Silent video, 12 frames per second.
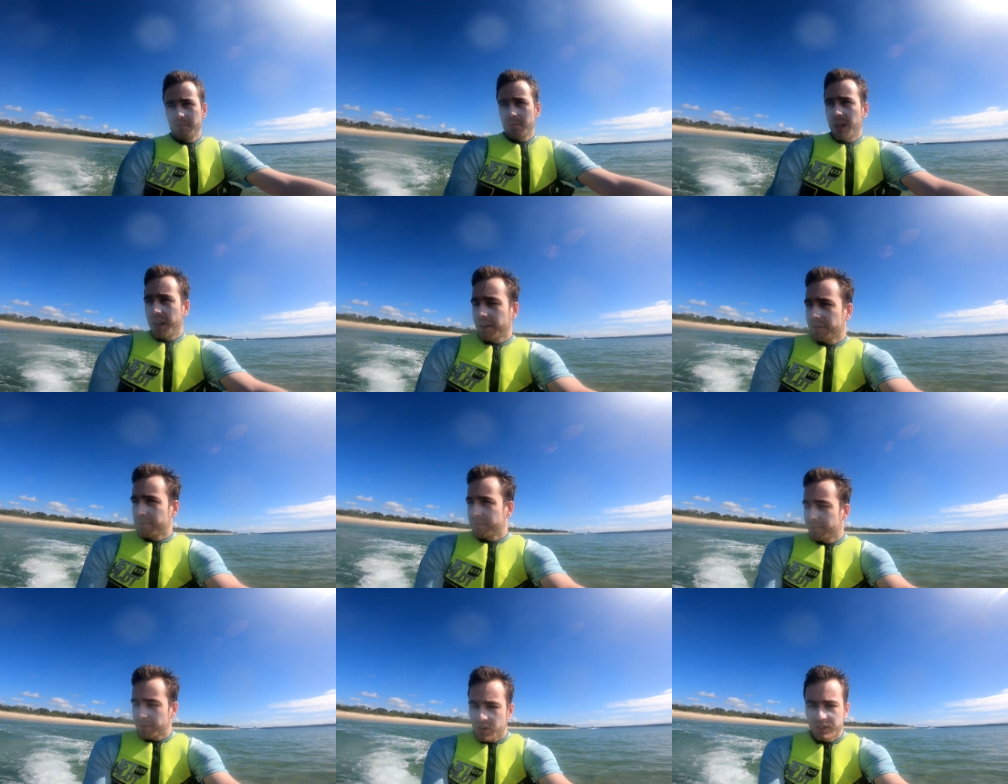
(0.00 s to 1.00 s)
but like,
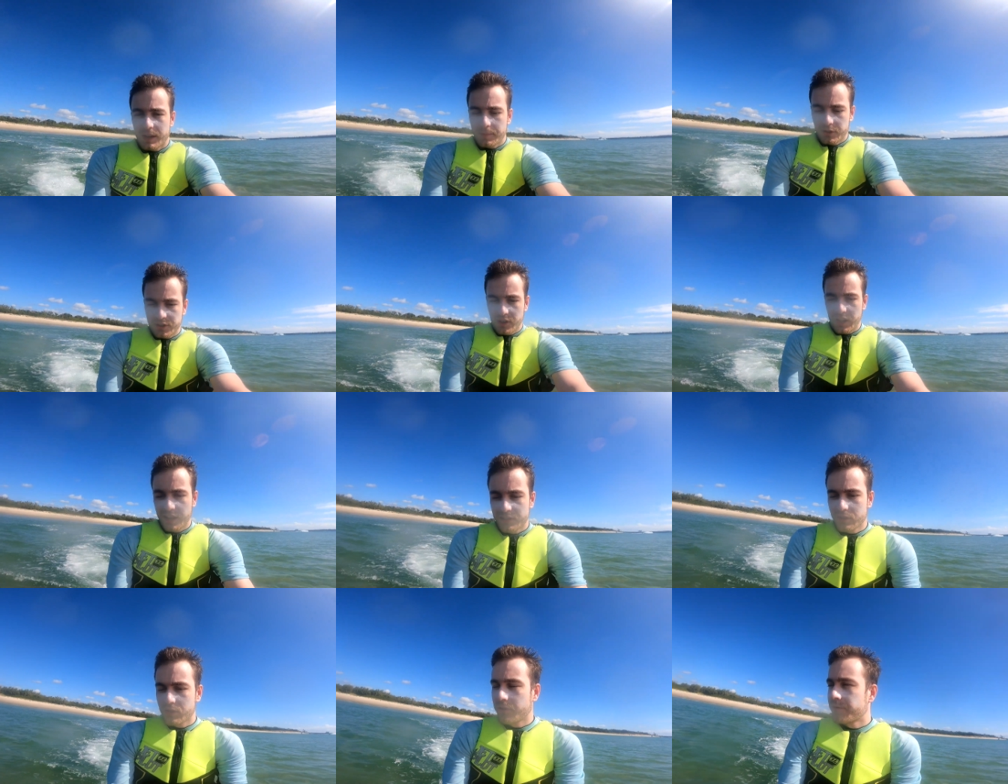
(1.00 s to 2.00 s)
because I'm also like
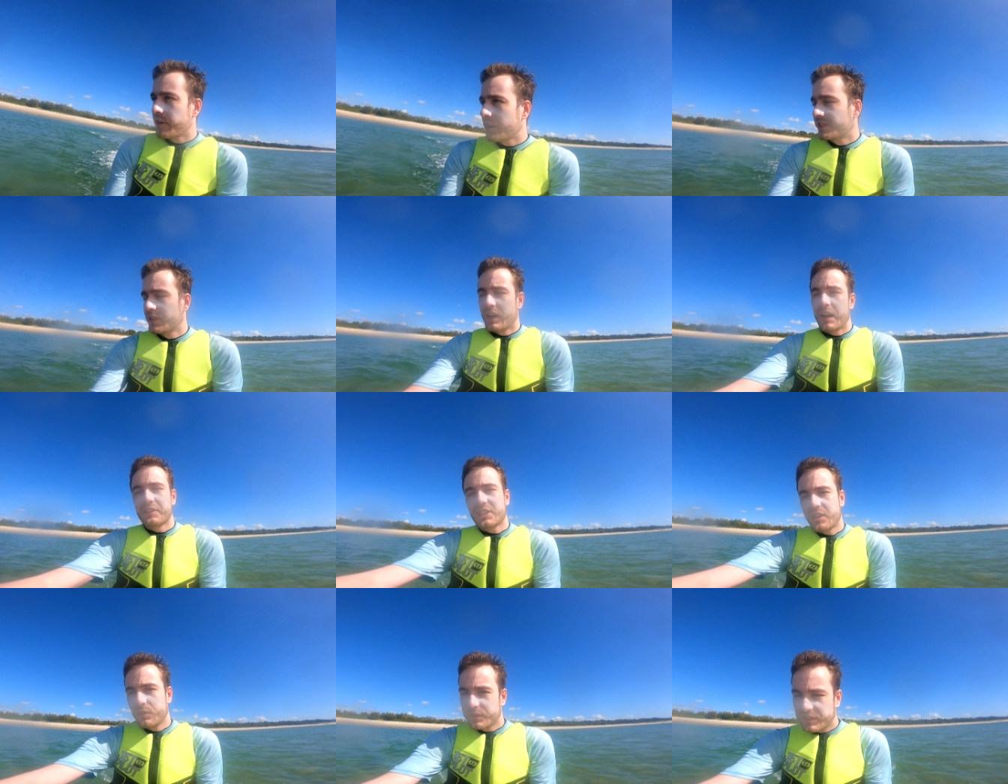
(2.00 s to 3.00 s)
sort of focusing on other
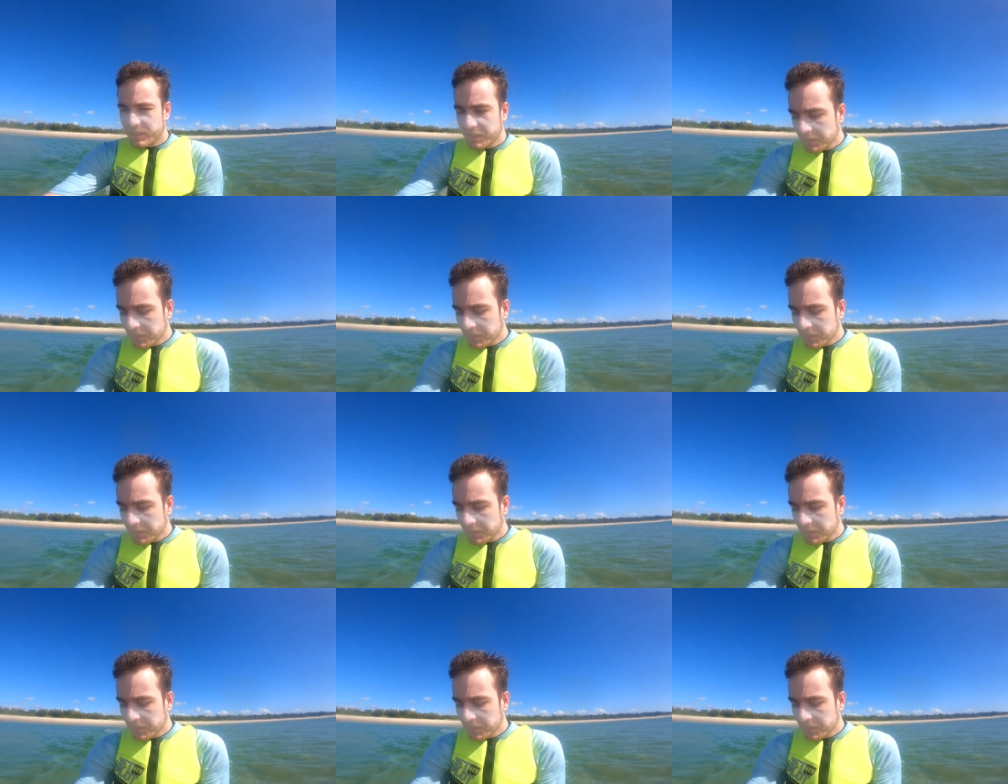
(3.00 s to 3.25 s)
channels,